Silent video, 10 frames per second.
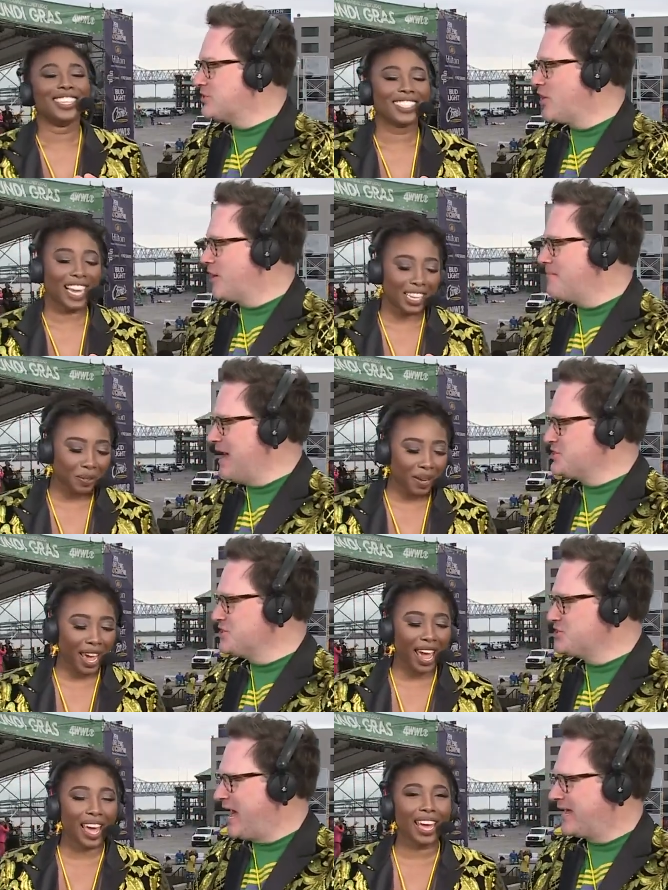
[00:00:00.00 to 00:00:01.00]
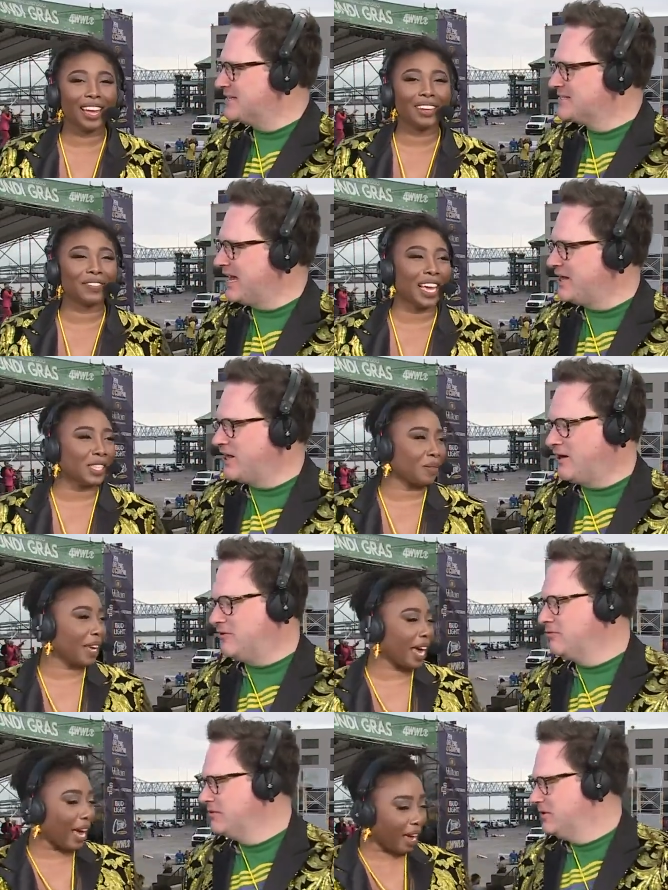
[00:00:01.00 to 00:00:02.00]
Speaker 1: on our yes, matching jackets. I didn't
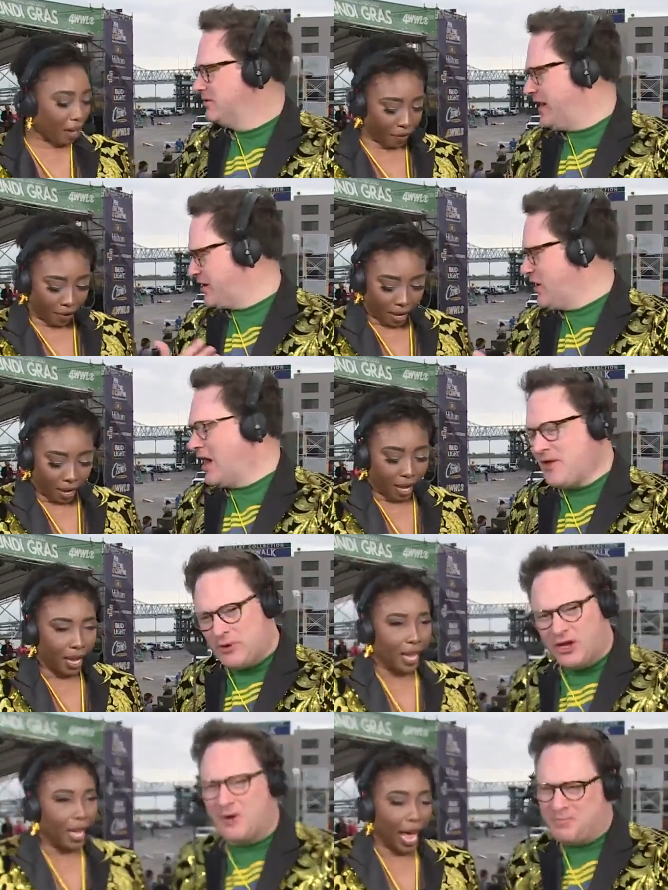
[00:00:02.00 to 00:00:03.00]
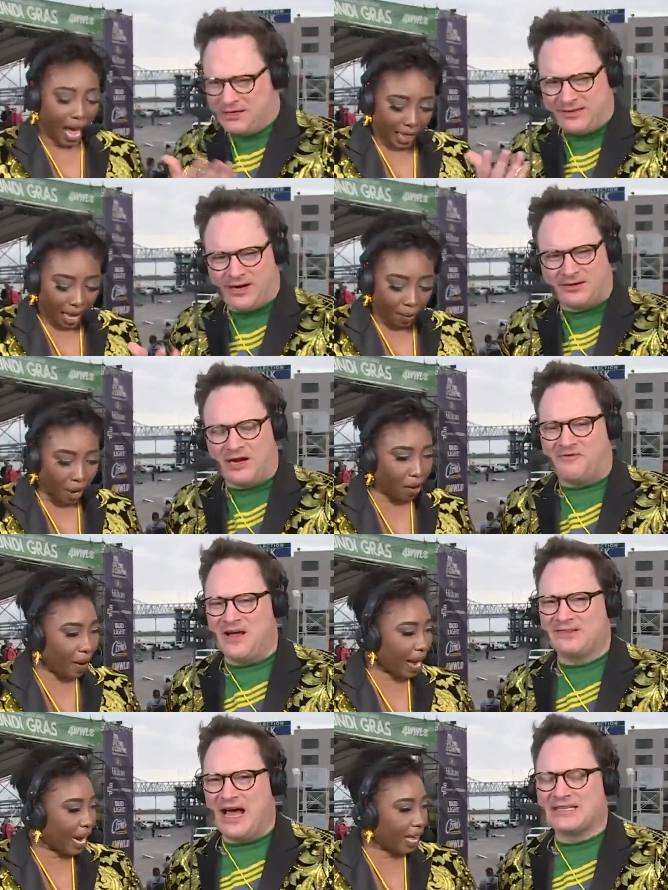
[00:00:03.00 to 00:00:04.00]
know I don't know how they would look, but they're they're
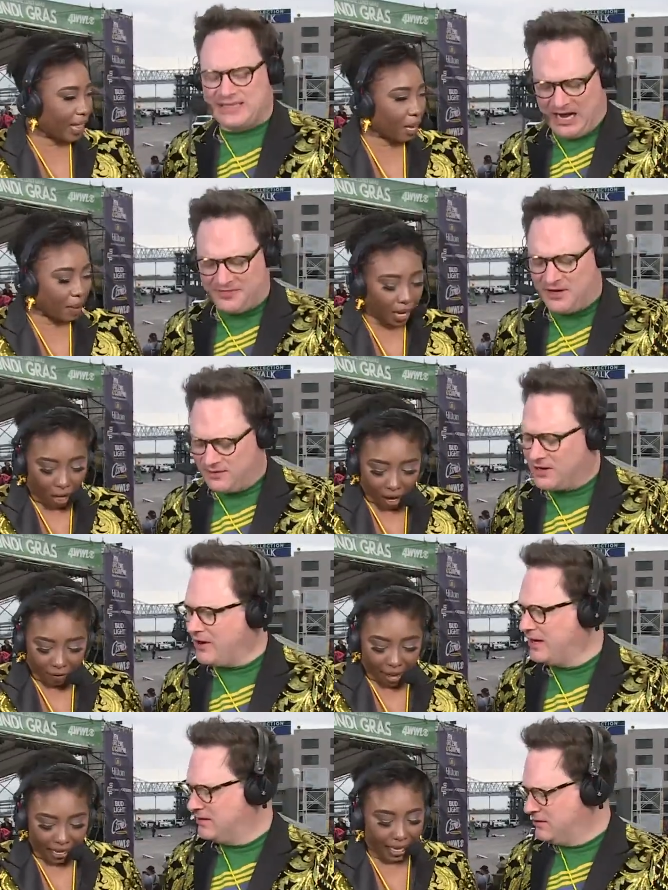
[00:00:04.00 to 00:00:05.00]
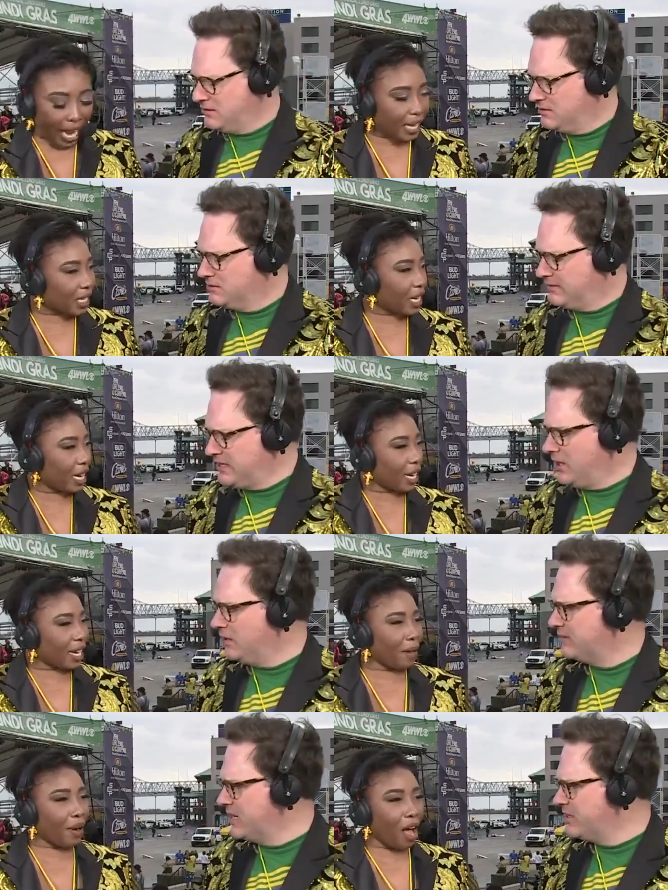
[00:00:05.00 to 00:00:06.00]
great. fantastic. I think, I think they're great. Fantastic. They do.
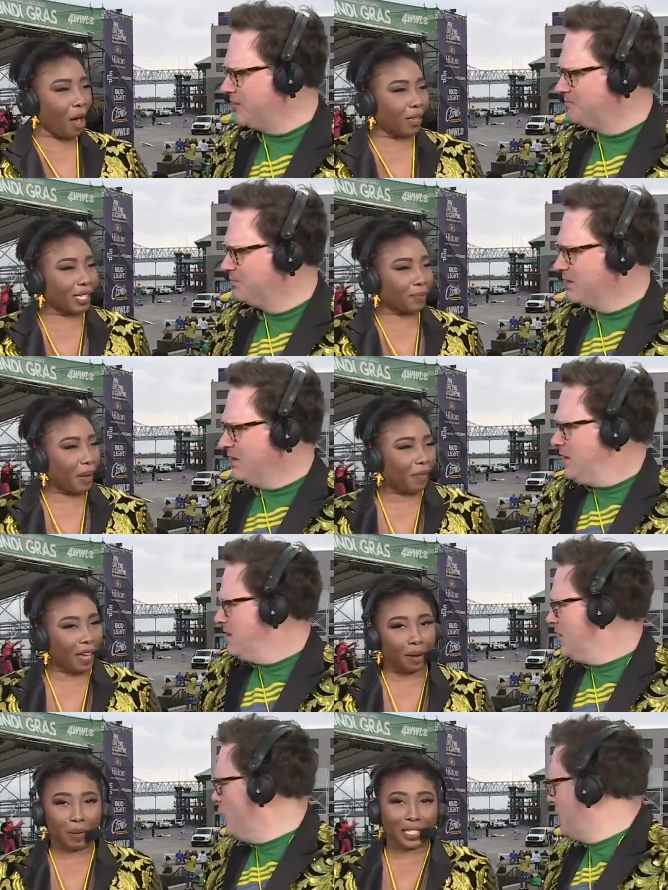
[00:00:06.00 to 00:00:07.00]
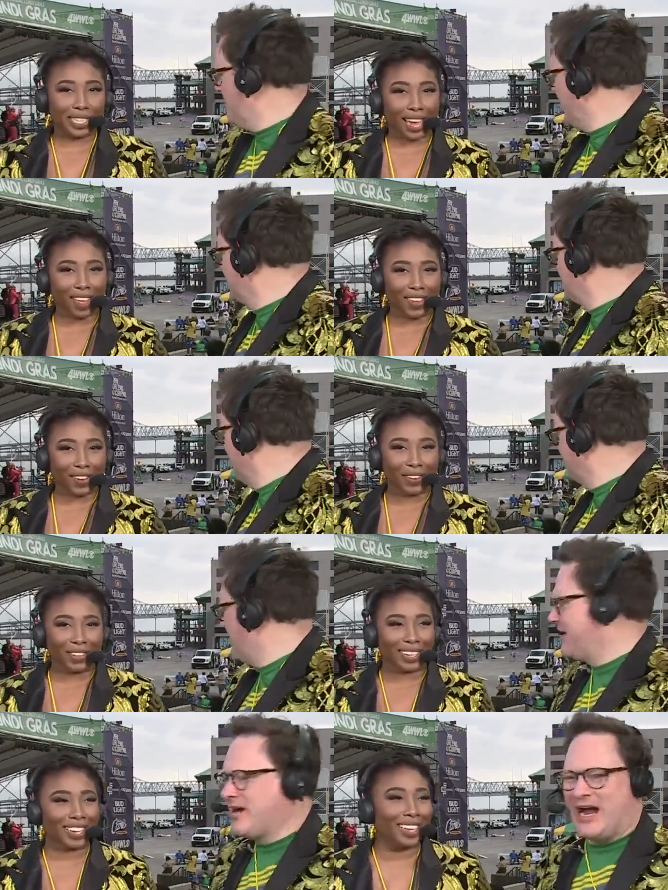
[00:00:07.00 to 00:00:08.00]
And they we're do. all spiffy and We're together. very
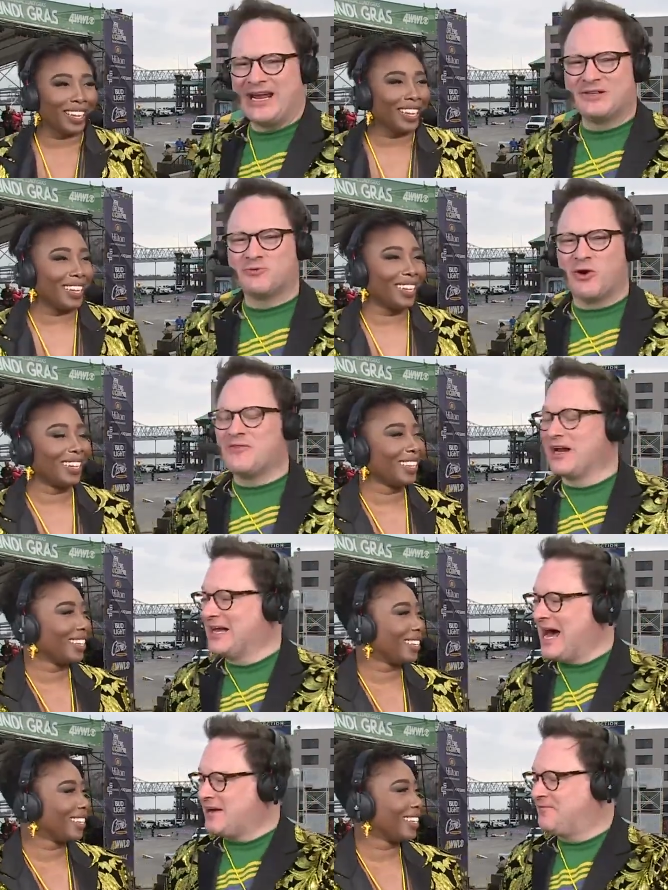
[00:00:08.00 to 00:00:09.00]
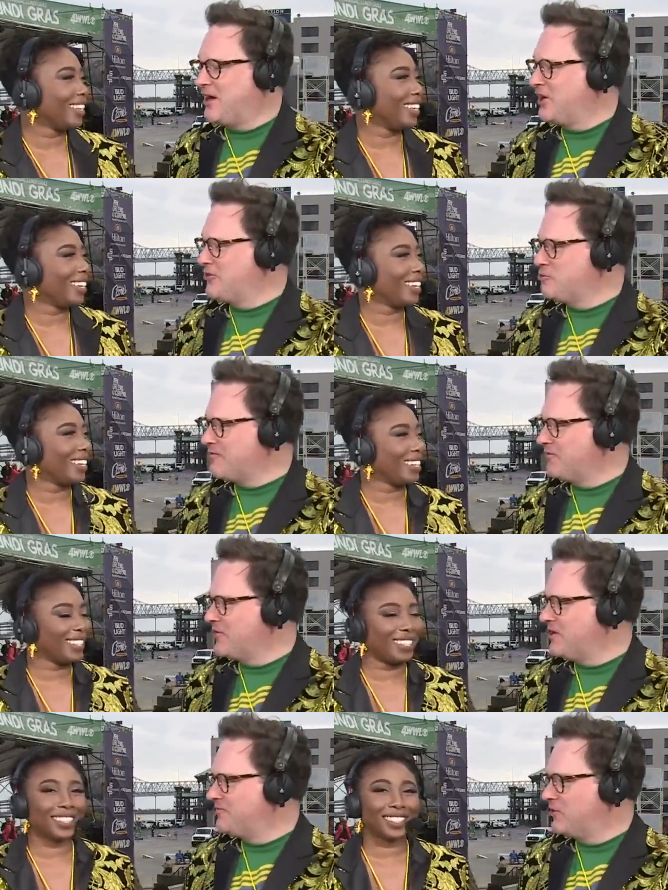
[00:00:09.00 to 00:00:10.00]
spiffy out here, and it's we're having a lot of fun on the
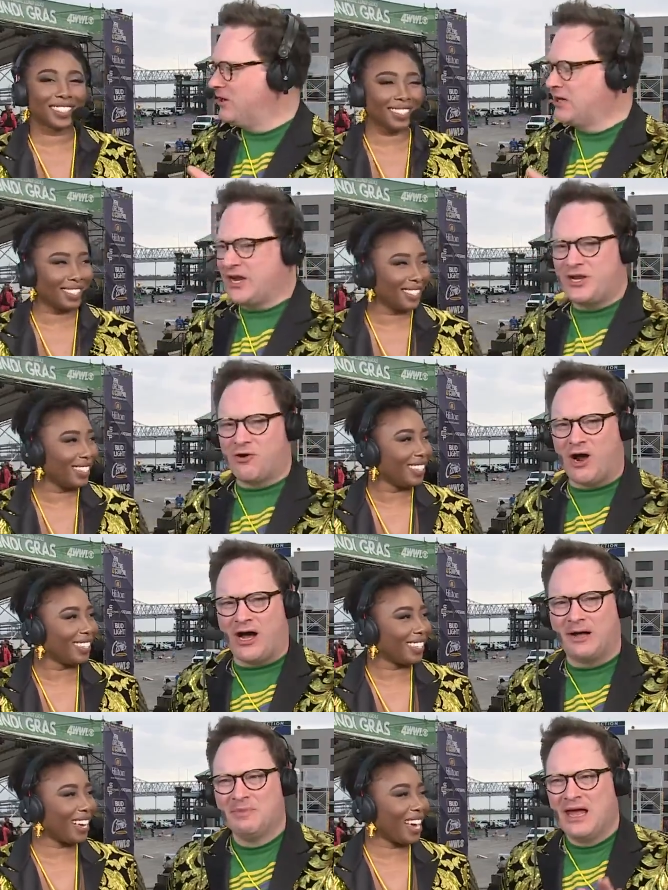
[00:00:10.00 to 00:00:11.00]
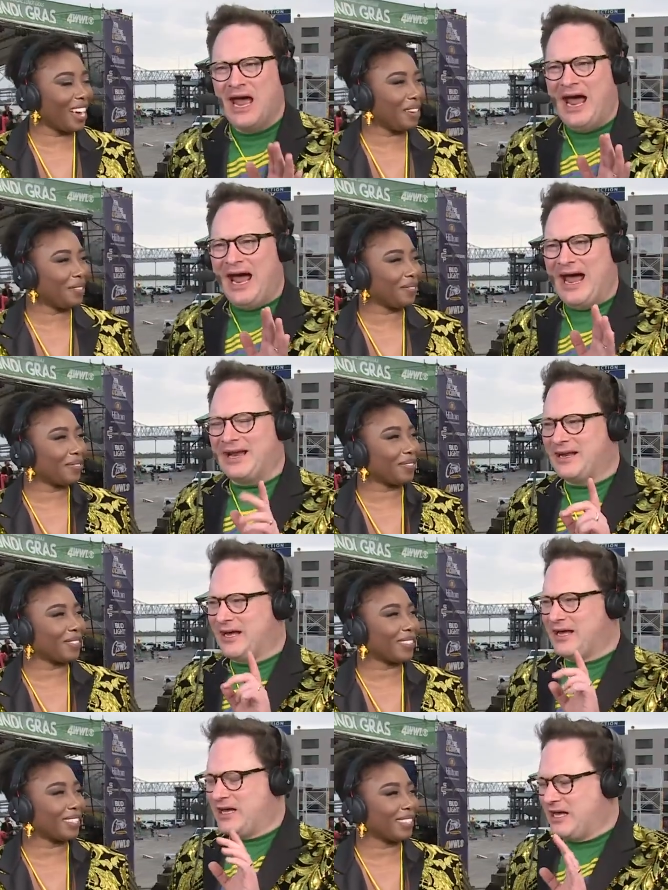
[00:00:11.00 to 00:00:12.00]
riverfront for Lundi Gras. Yeah. And
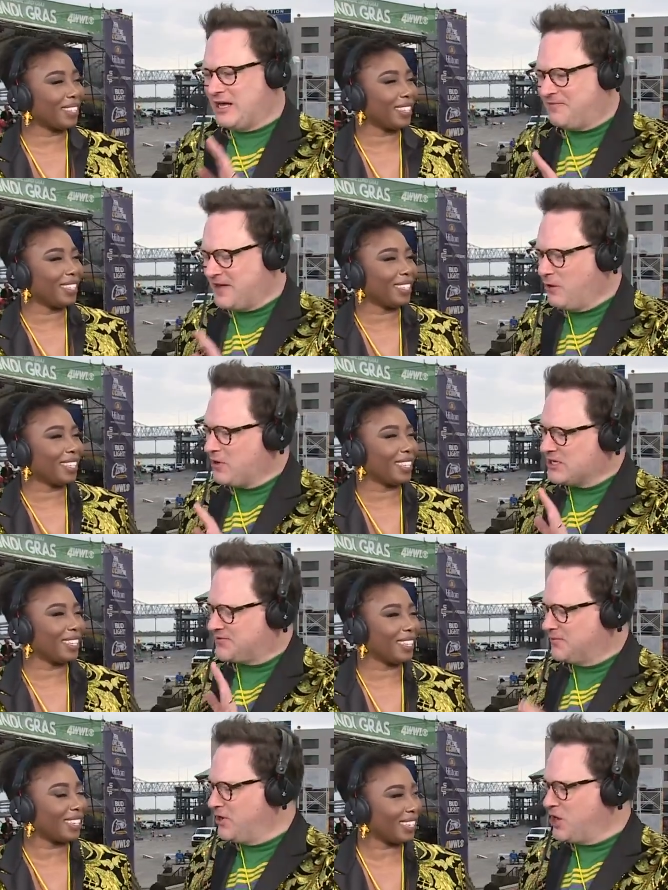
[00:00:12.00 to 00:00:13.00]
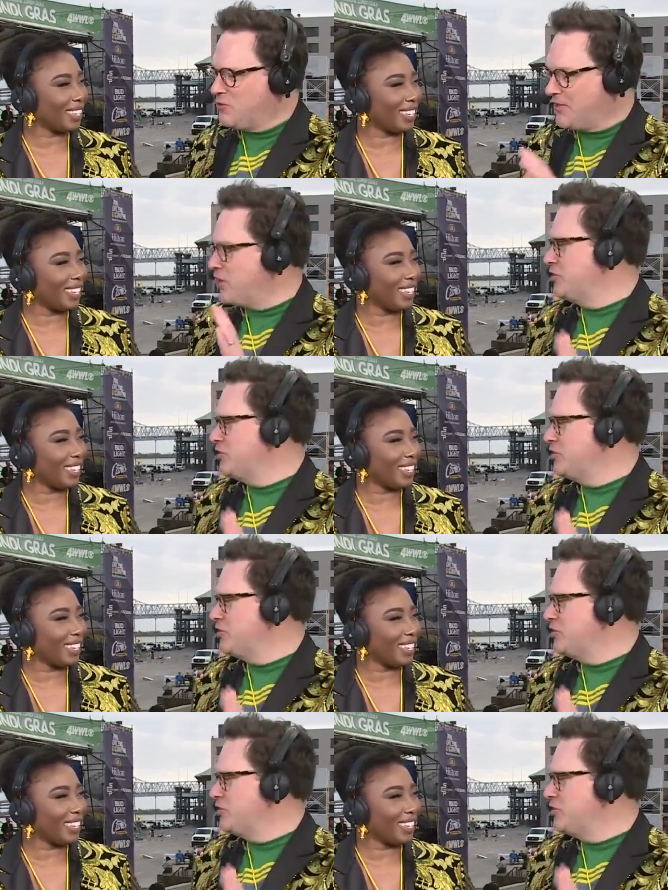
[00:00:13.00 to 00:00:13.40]
if anyone is familiar with our